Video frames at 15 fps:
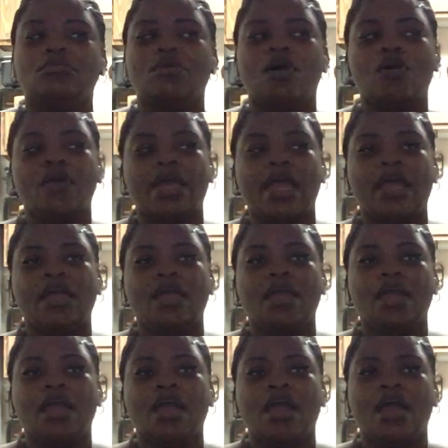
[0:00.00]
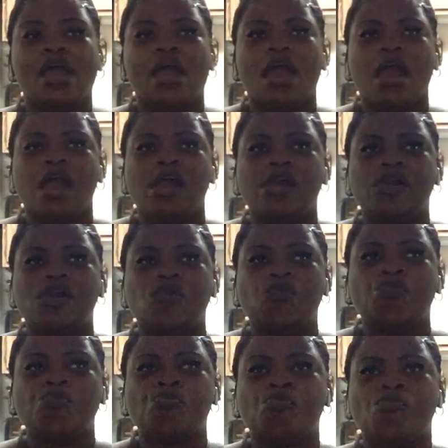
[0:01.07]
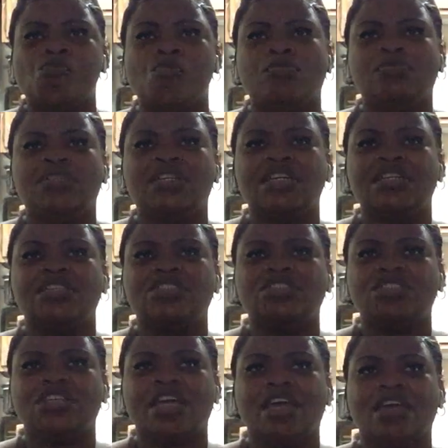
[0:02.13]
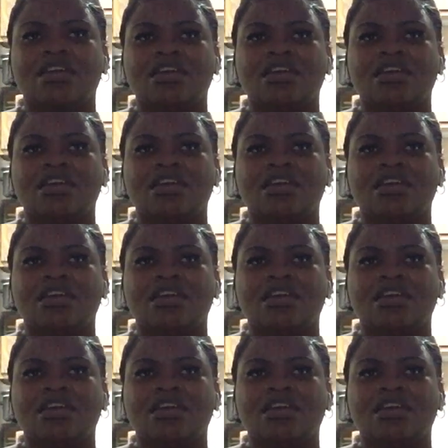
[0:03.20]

Okay, look at this check.